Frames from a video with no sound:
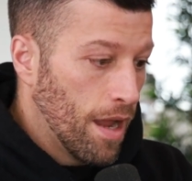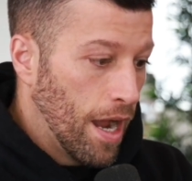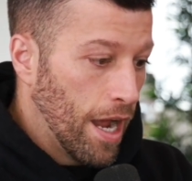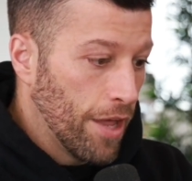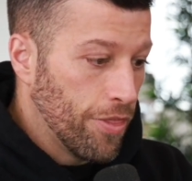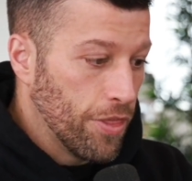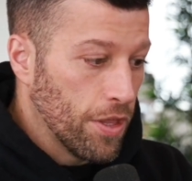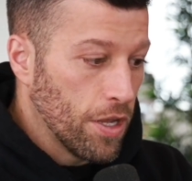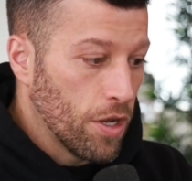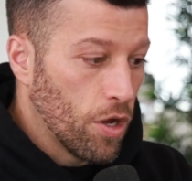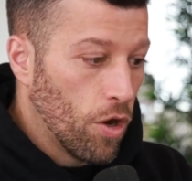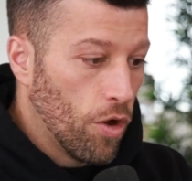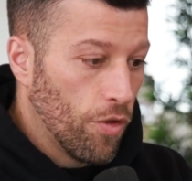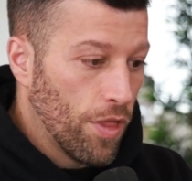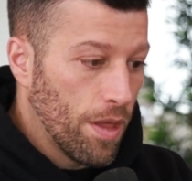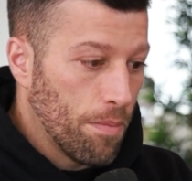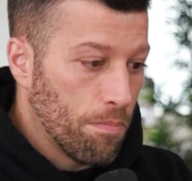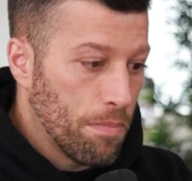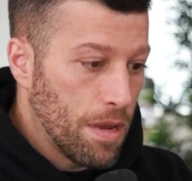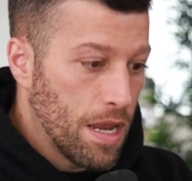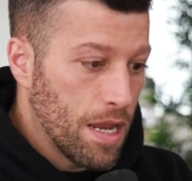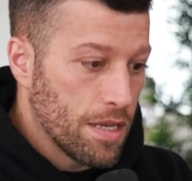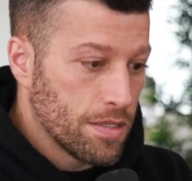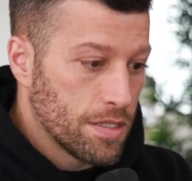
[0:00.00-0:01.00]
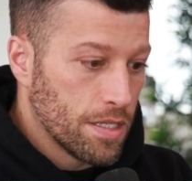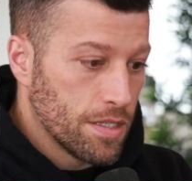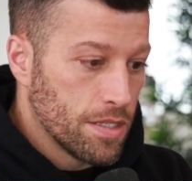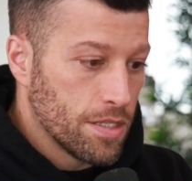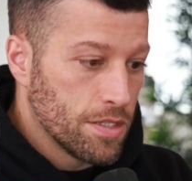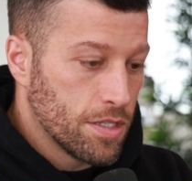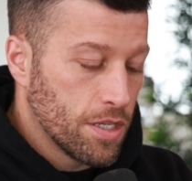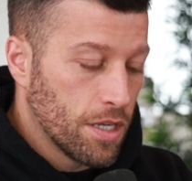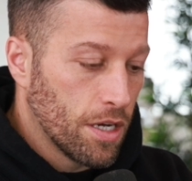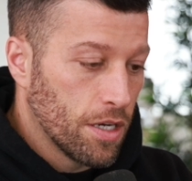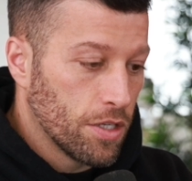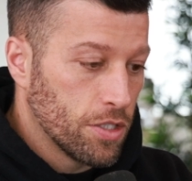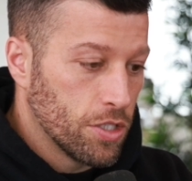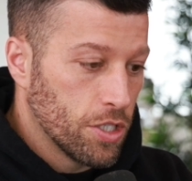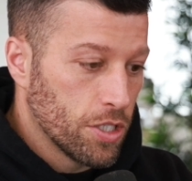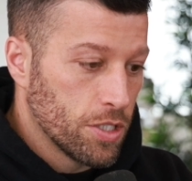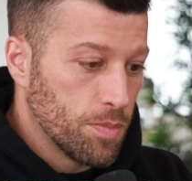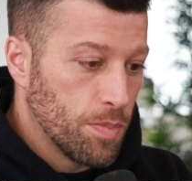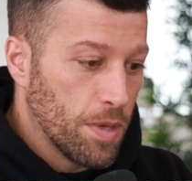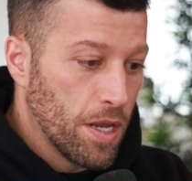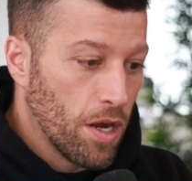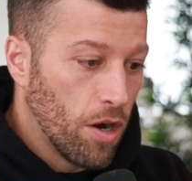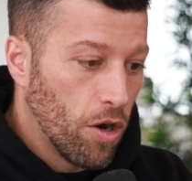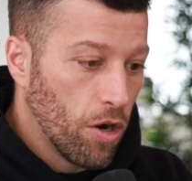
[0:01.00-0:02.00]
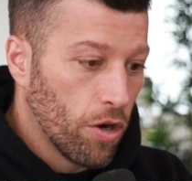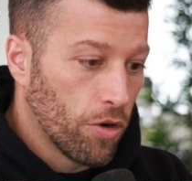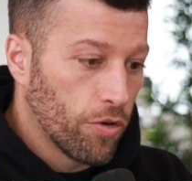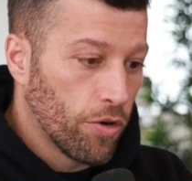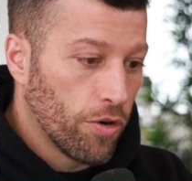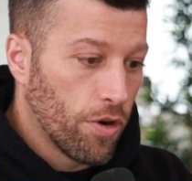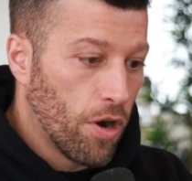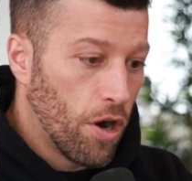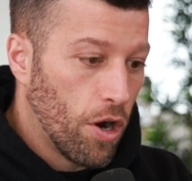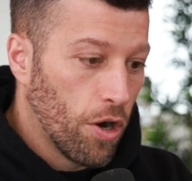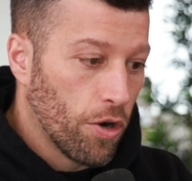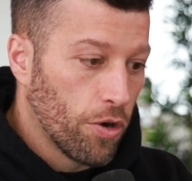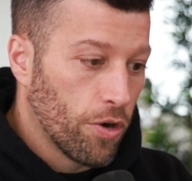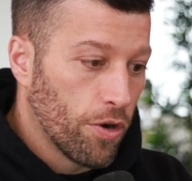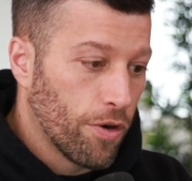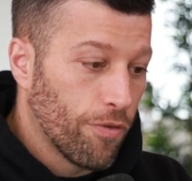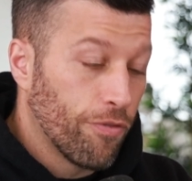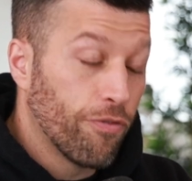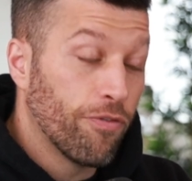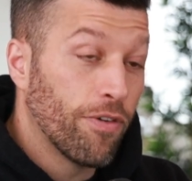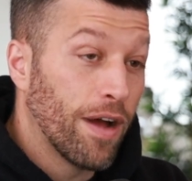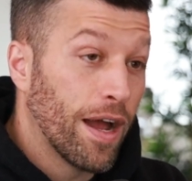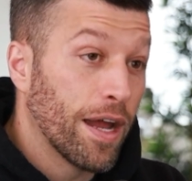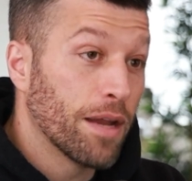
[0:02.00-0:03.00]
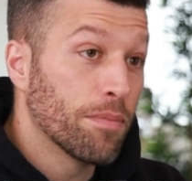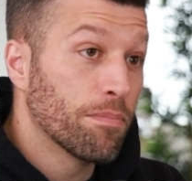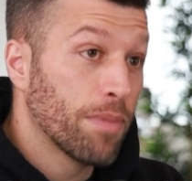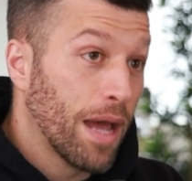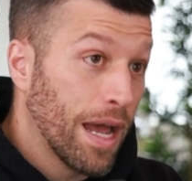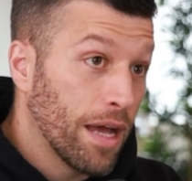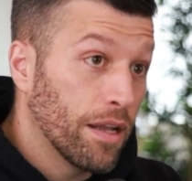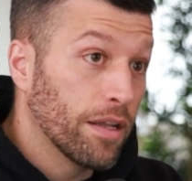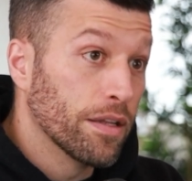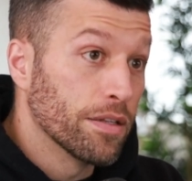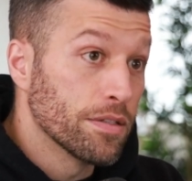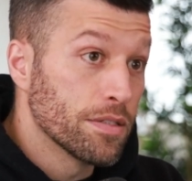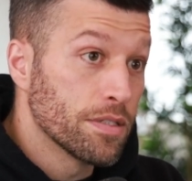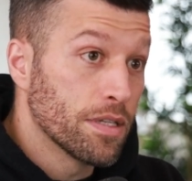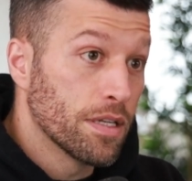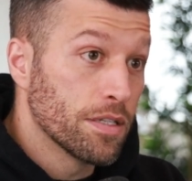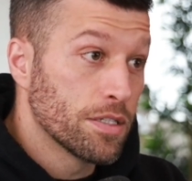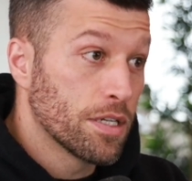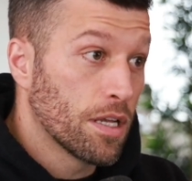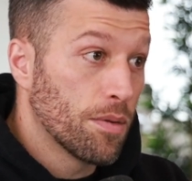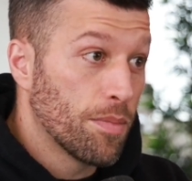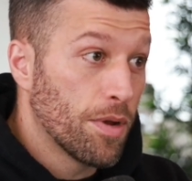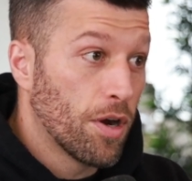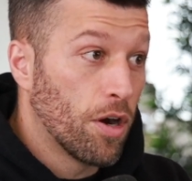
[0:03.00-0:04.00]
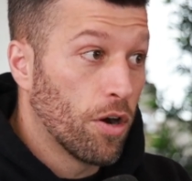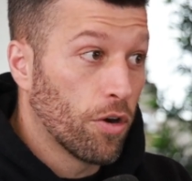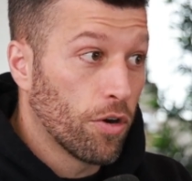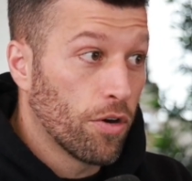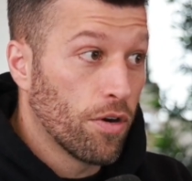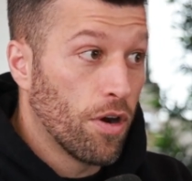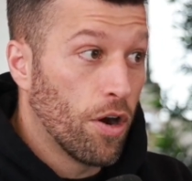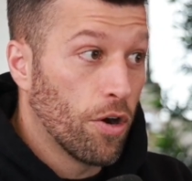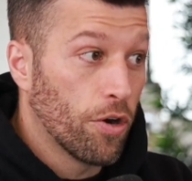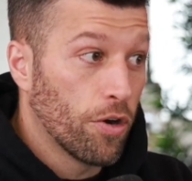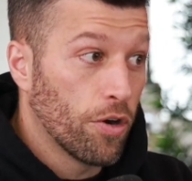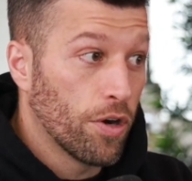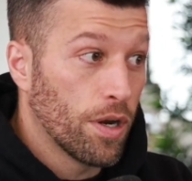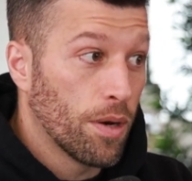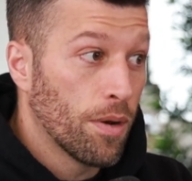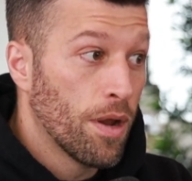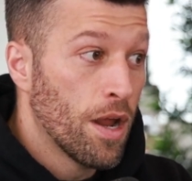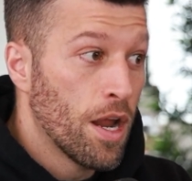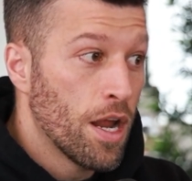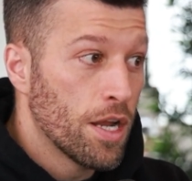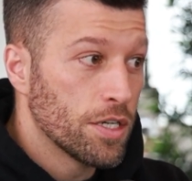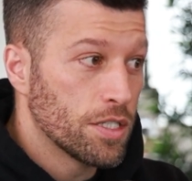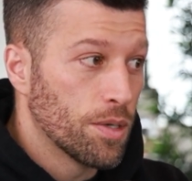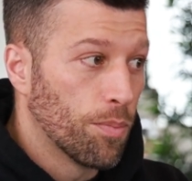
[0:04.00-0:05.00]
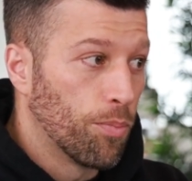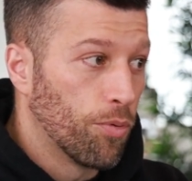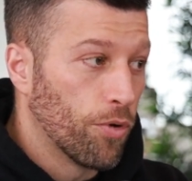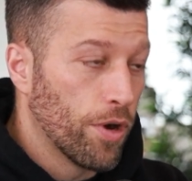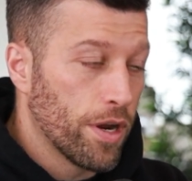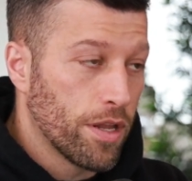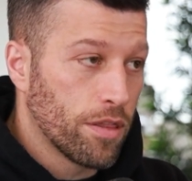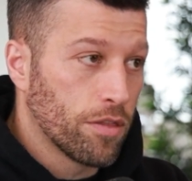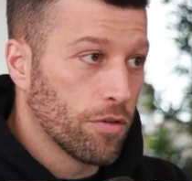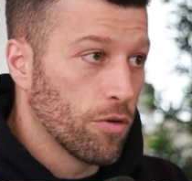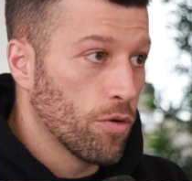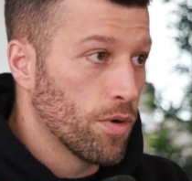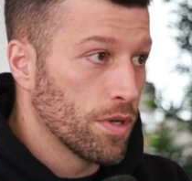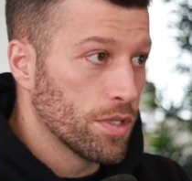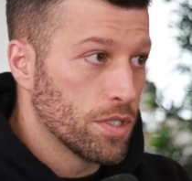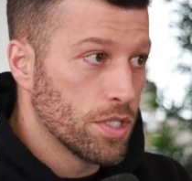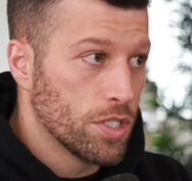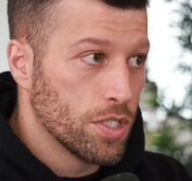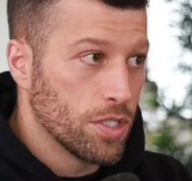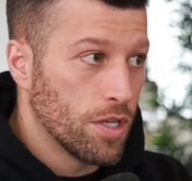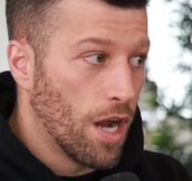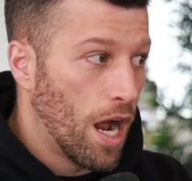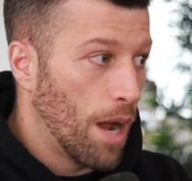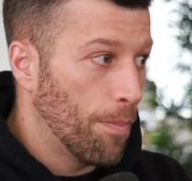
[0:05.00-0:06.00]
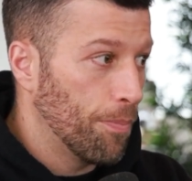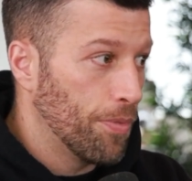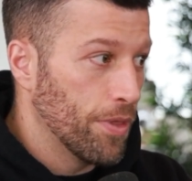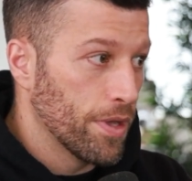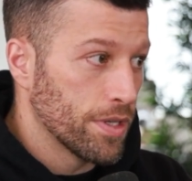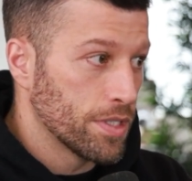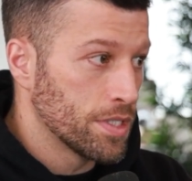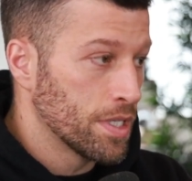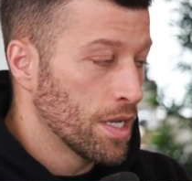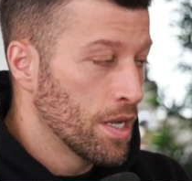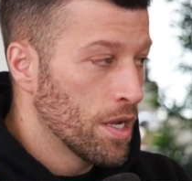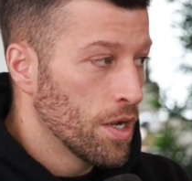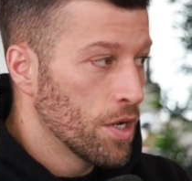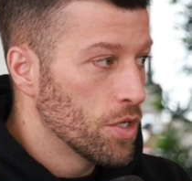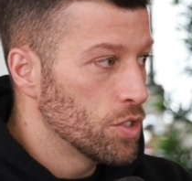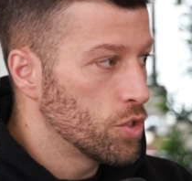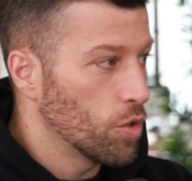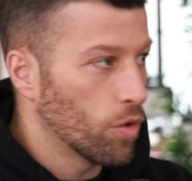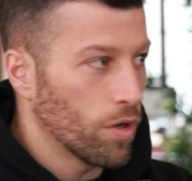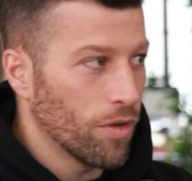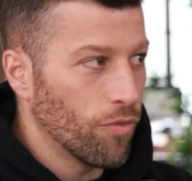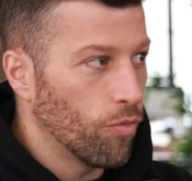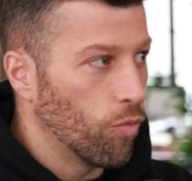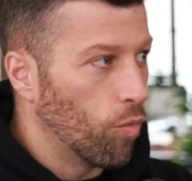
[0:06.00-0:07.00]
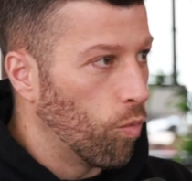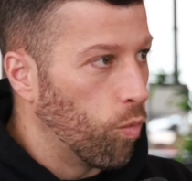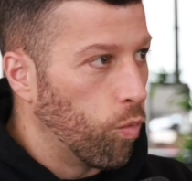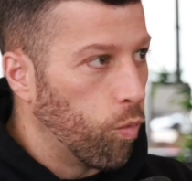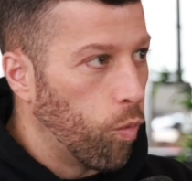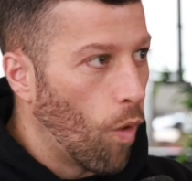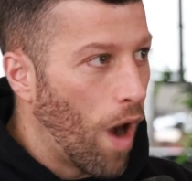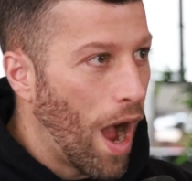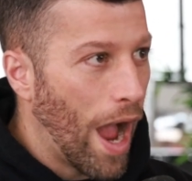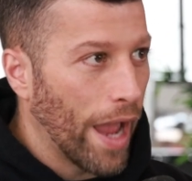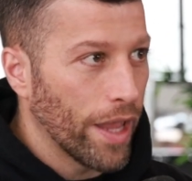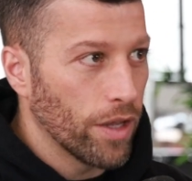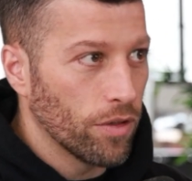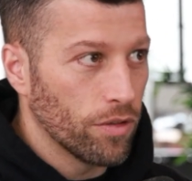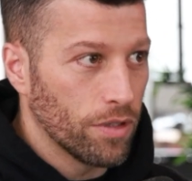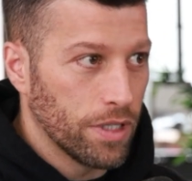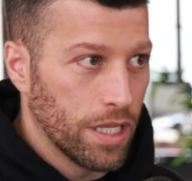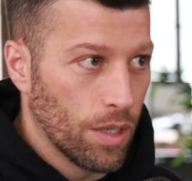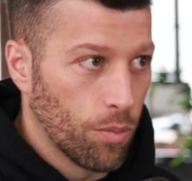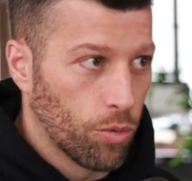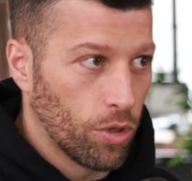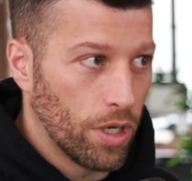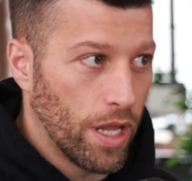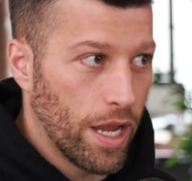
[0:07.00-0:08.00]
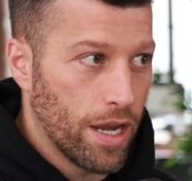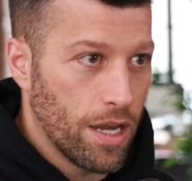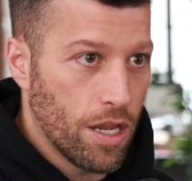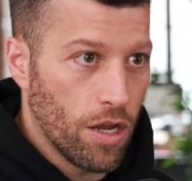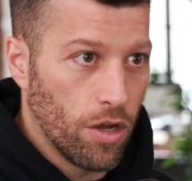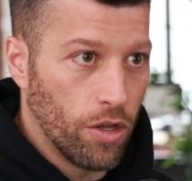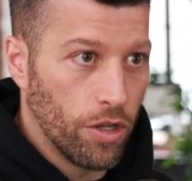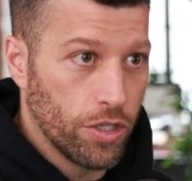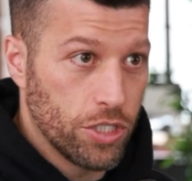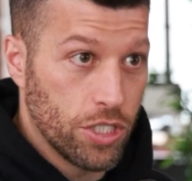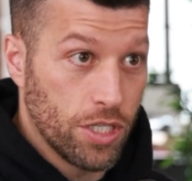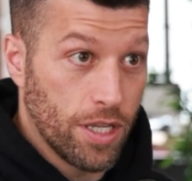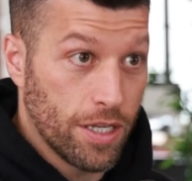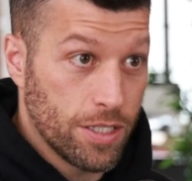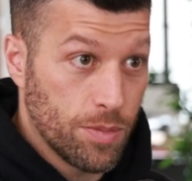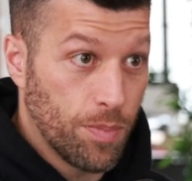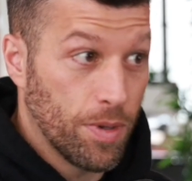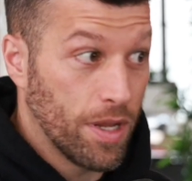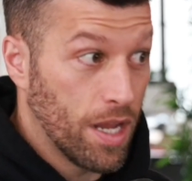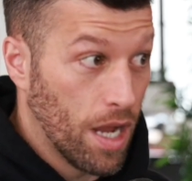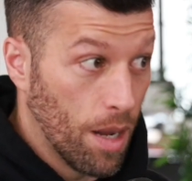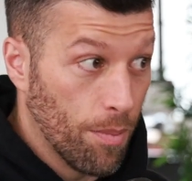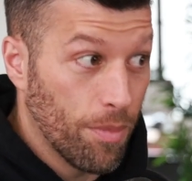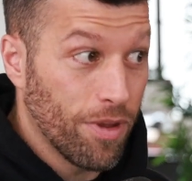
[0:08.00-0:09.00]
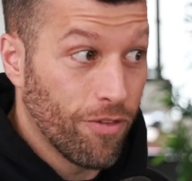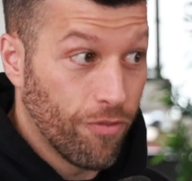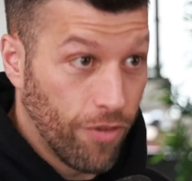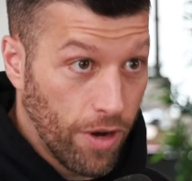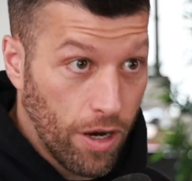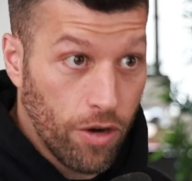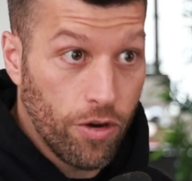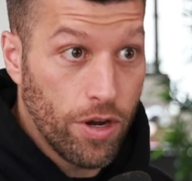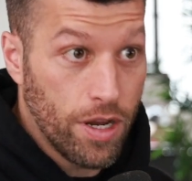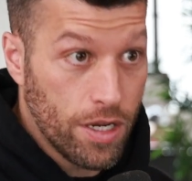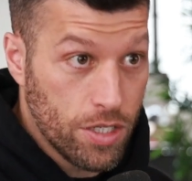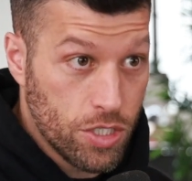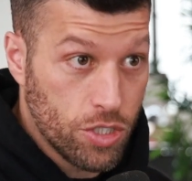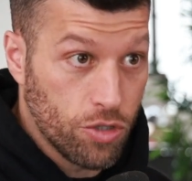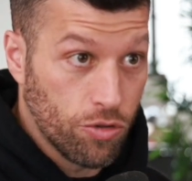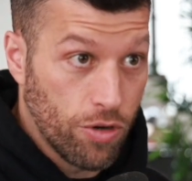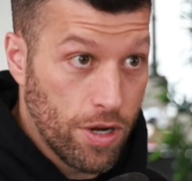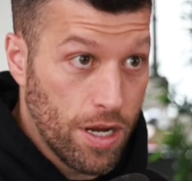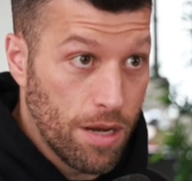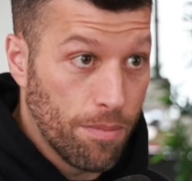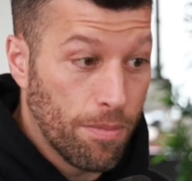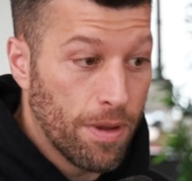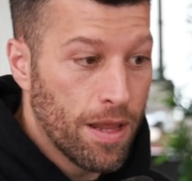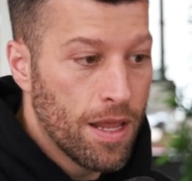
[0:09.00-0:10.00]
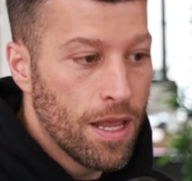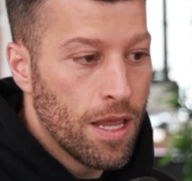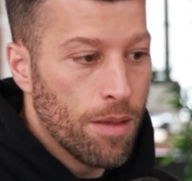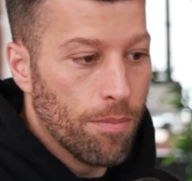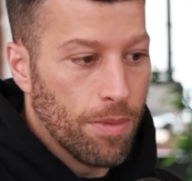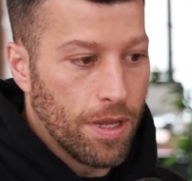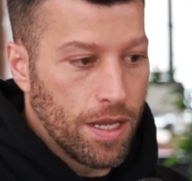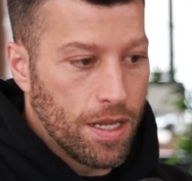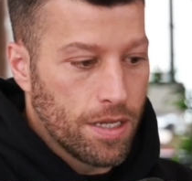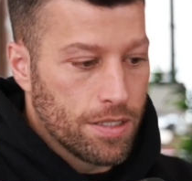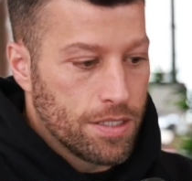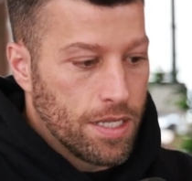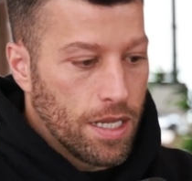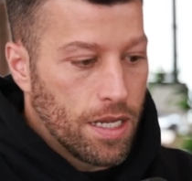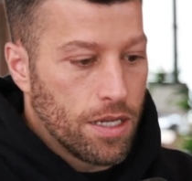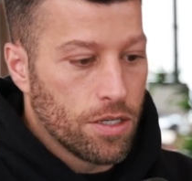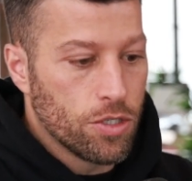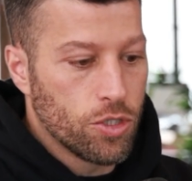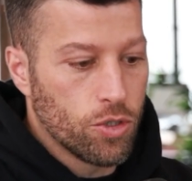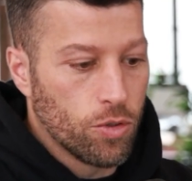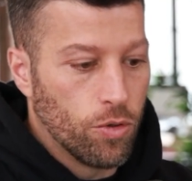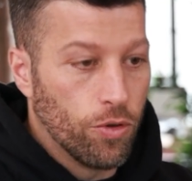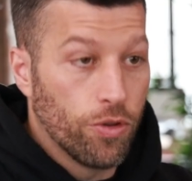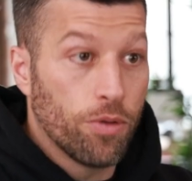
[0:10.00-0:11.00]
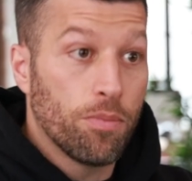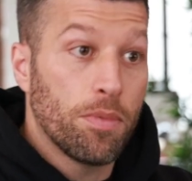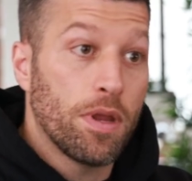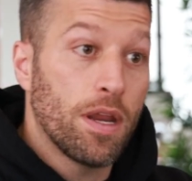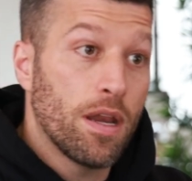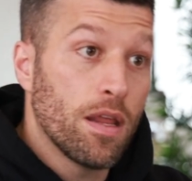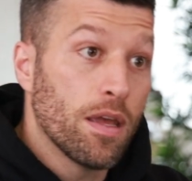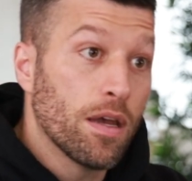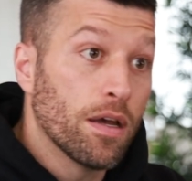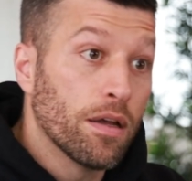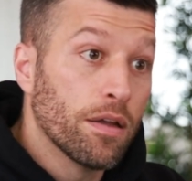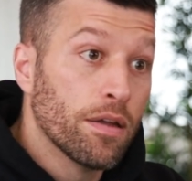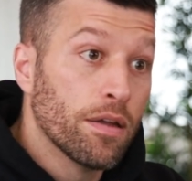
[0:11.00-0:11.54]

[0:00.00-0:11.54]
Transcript: I think all that means is it's going to just be harder and harder to find balance. It's going to be harder and harder to break through and stop this sort of wild liberal ideology that's becoming very extreme because they control the media.